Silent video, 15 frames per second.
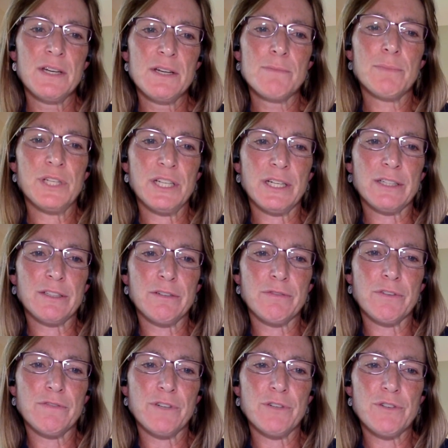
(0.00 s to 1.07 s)
particularly
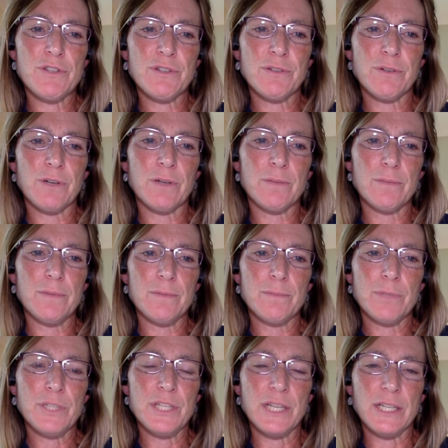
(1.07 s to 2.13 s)
for folks who are
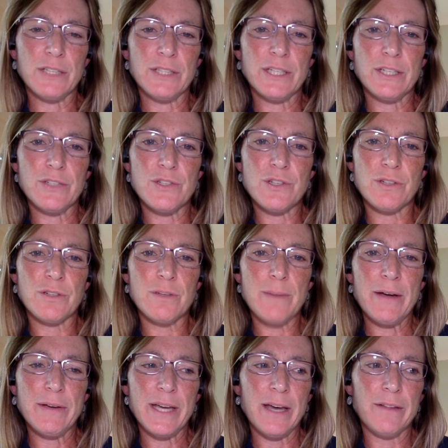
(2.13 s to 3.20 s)
particularly concerned
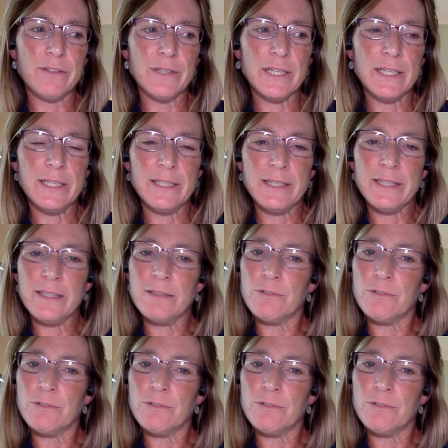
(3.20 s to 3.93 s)
about gathering in any kind of